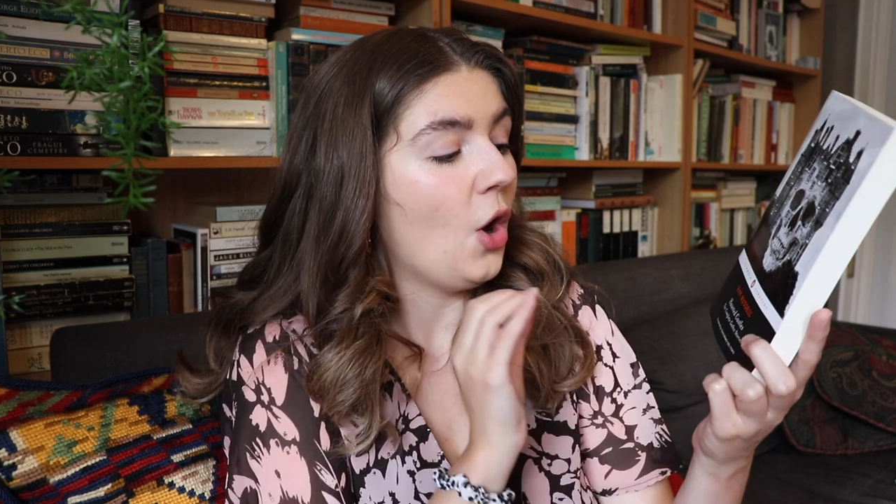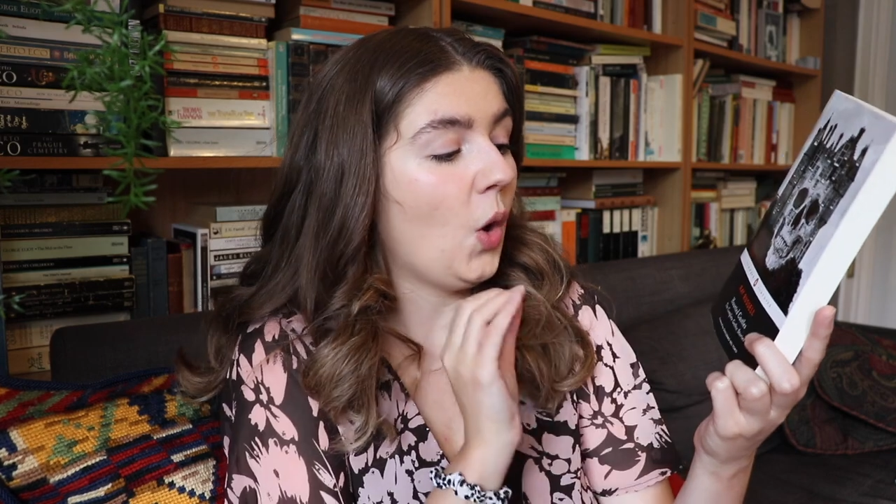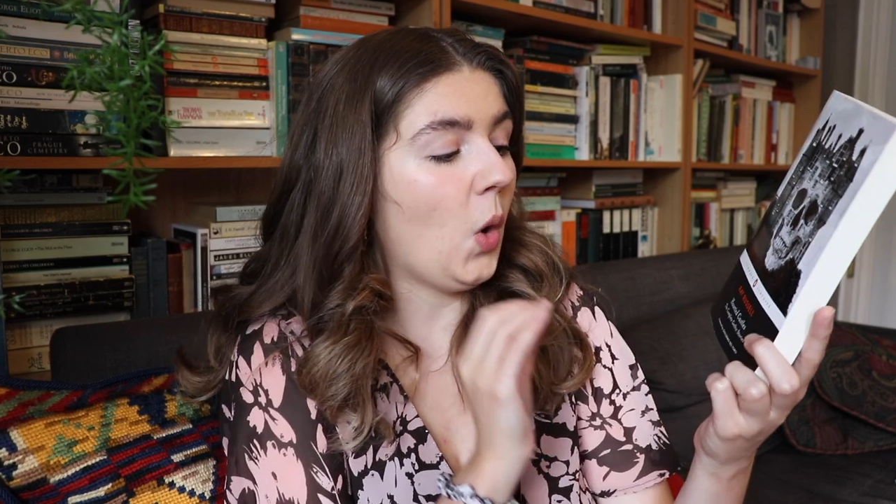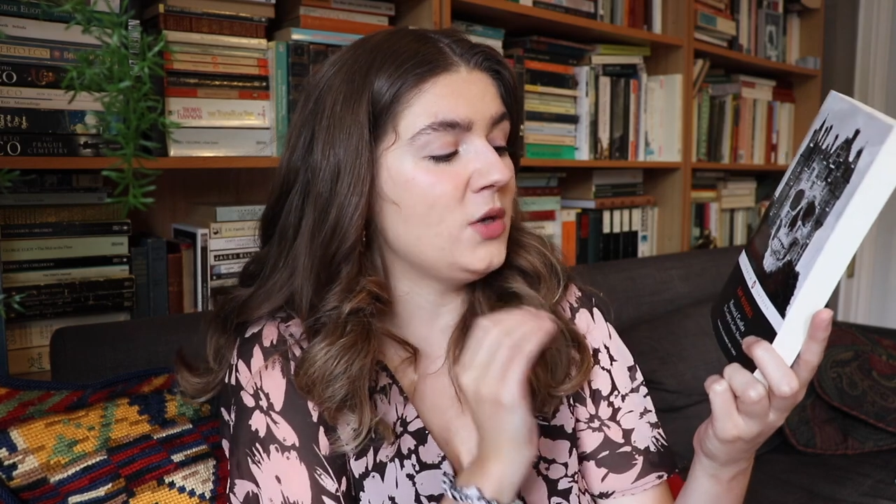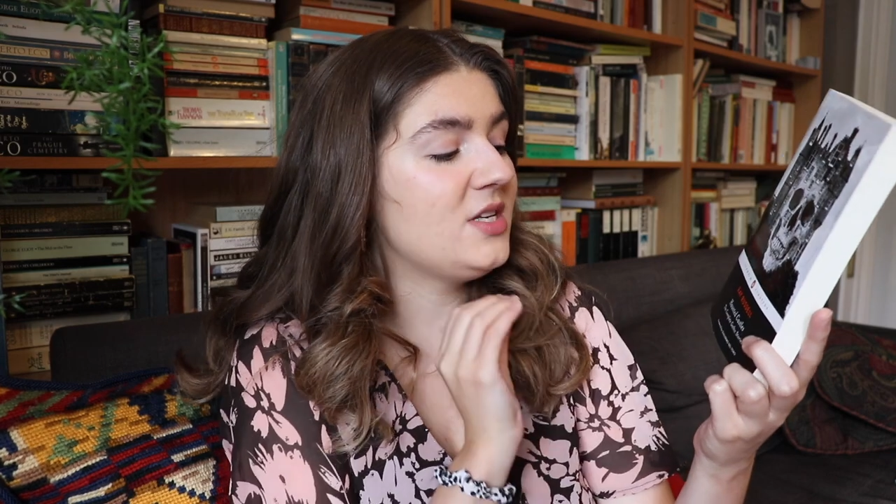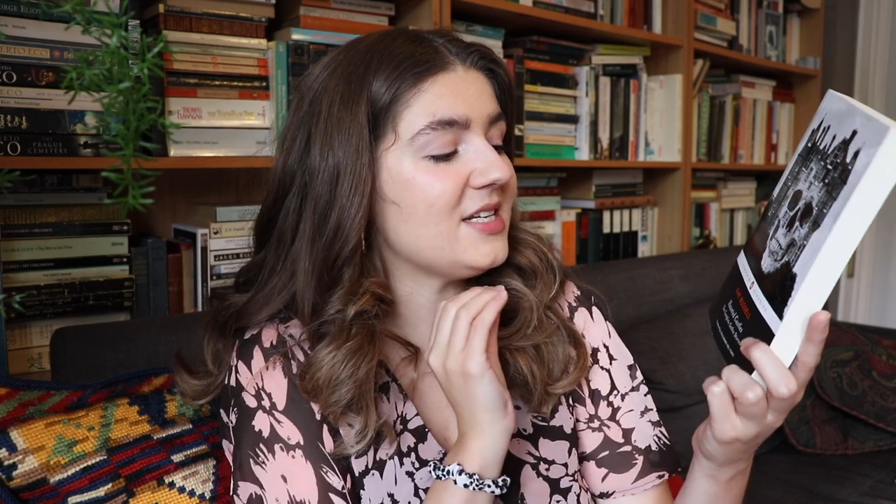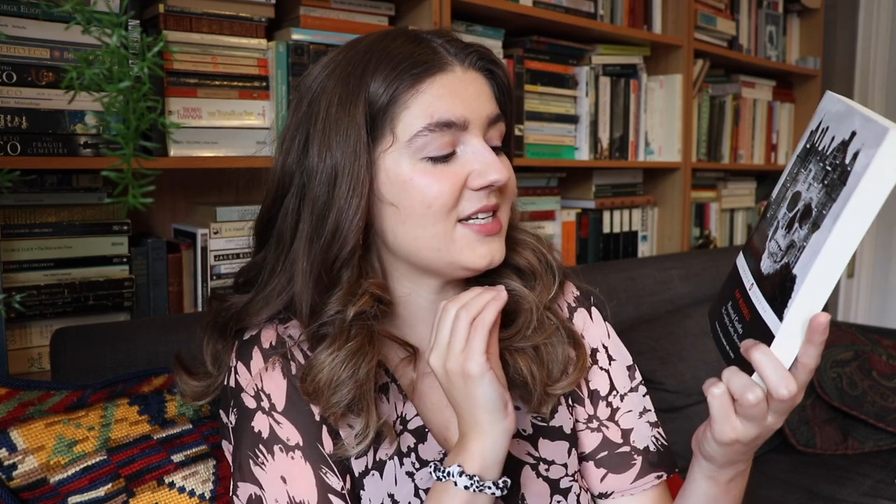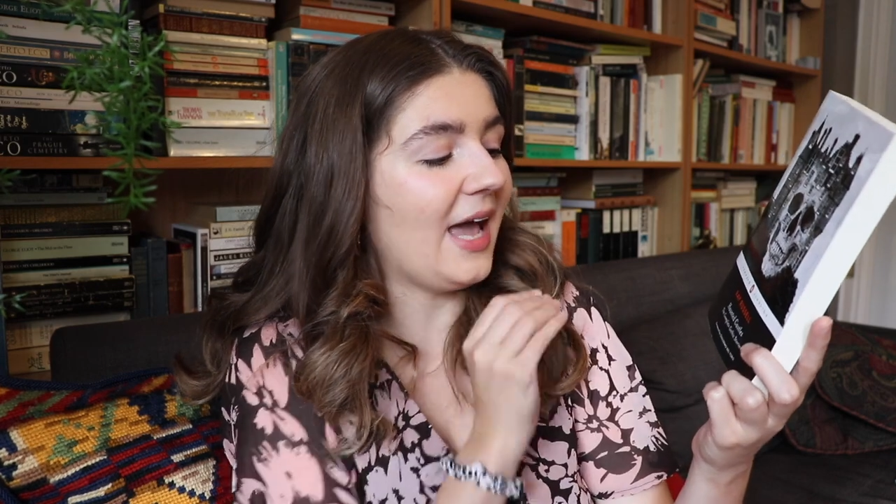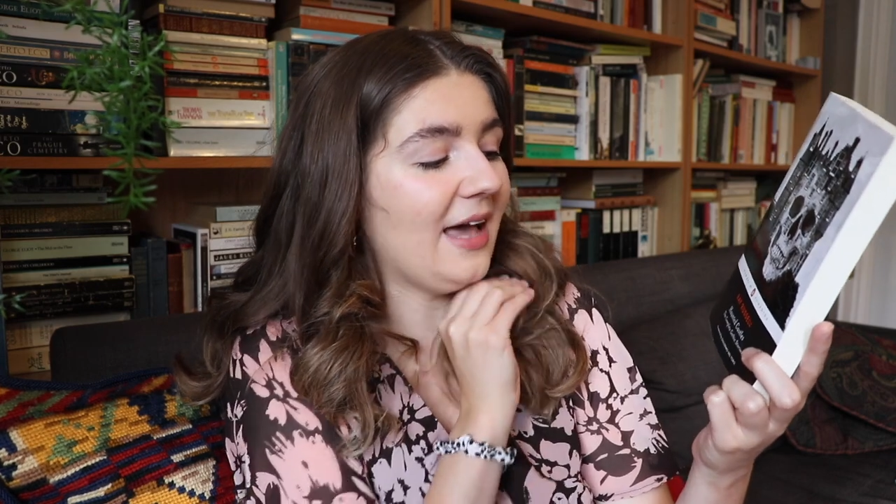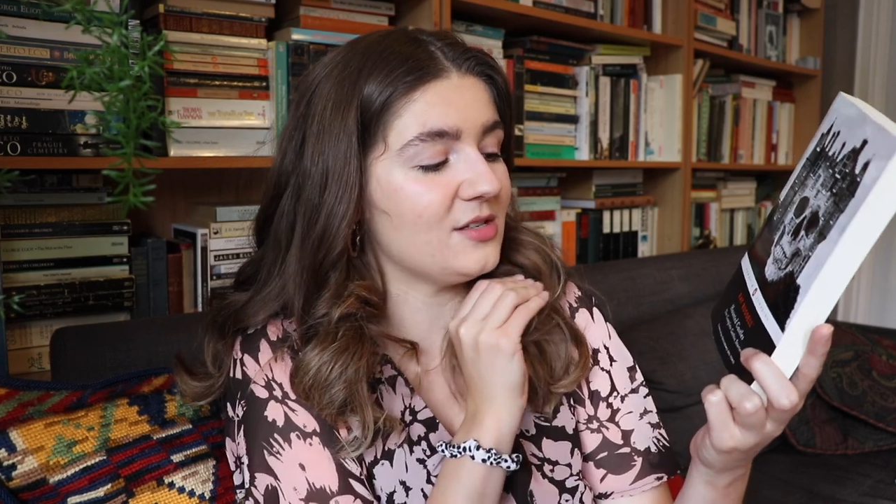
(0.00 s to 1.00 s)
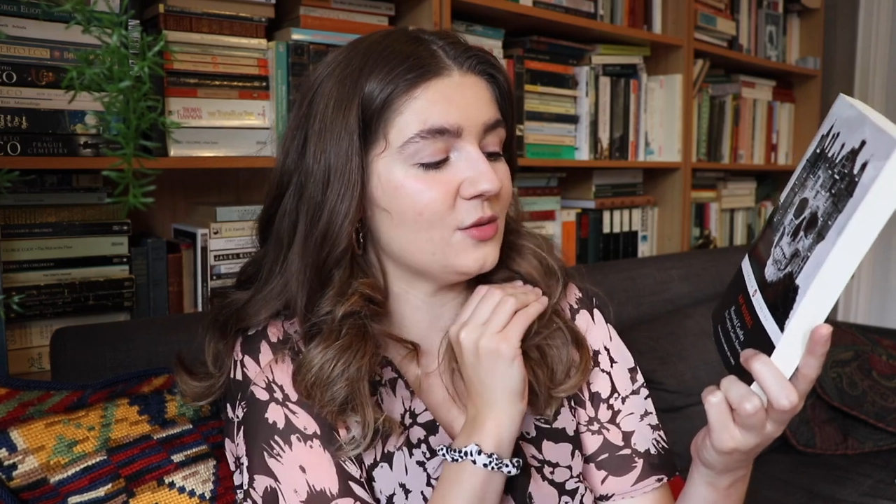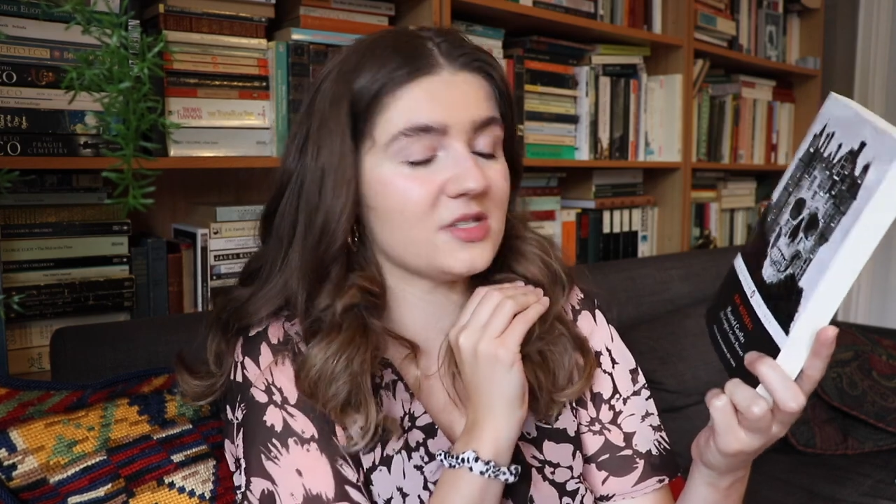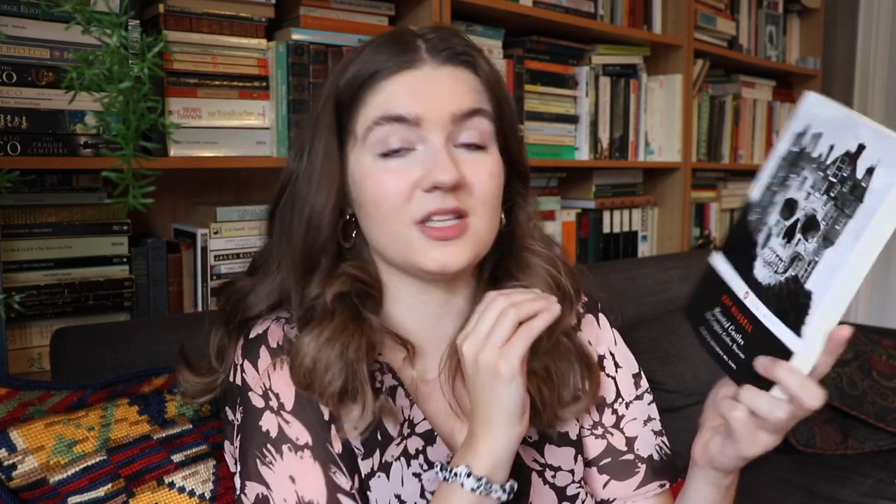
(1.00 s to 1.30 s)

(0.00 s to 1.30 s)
Haunted Castles,